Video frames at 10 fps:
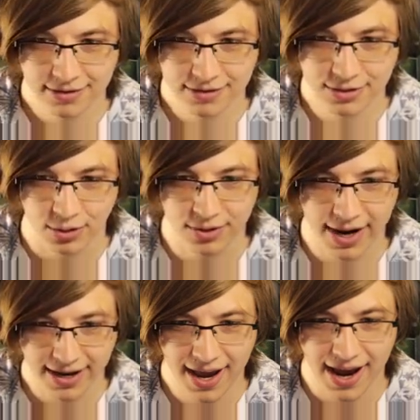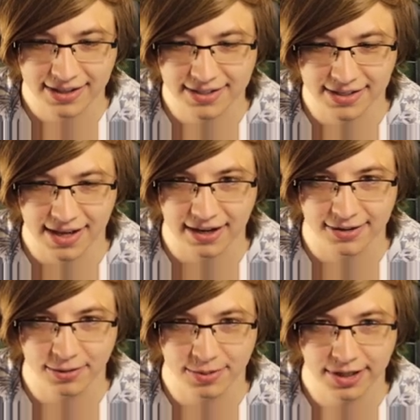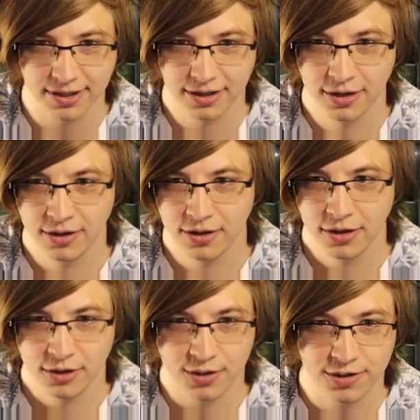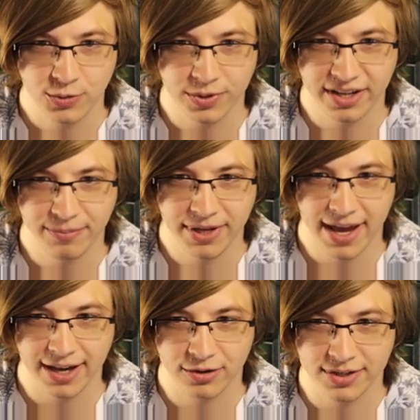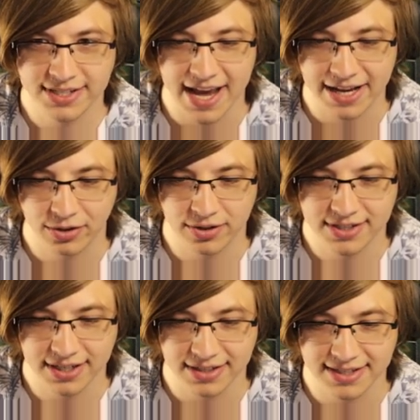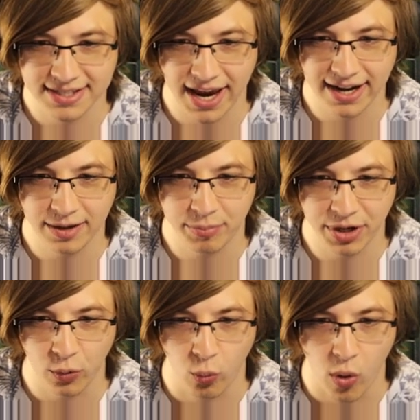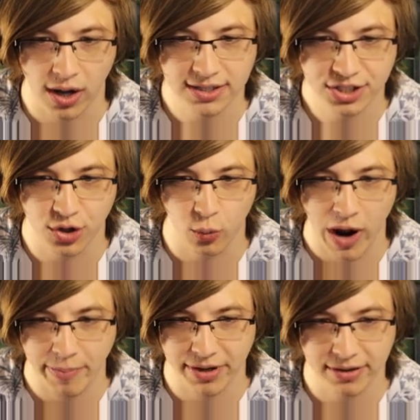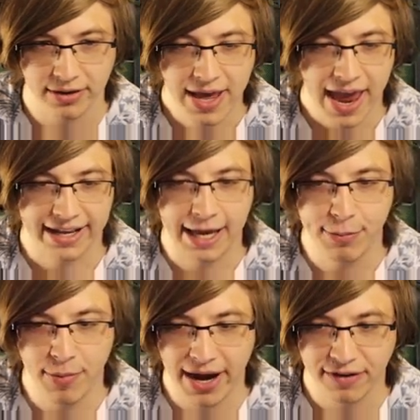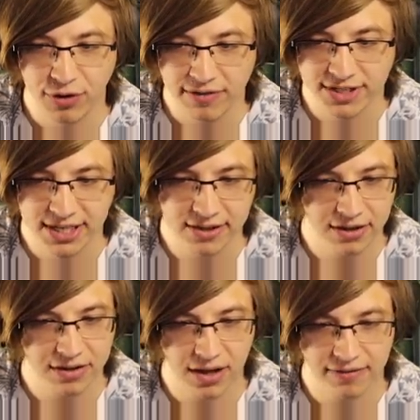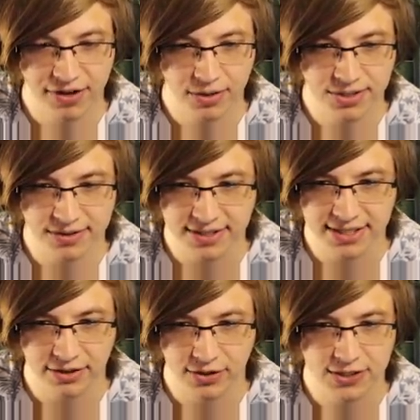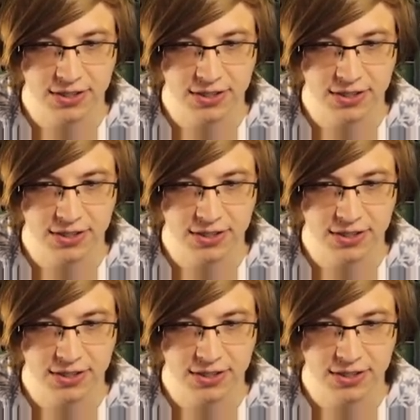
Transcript: Soul Knight? Yeah, I can see that a little bit. So this would give me a increased accuracy in sighting, but it wants the weapon. And keep in mind, if you haven't seen the uh, videos in this series,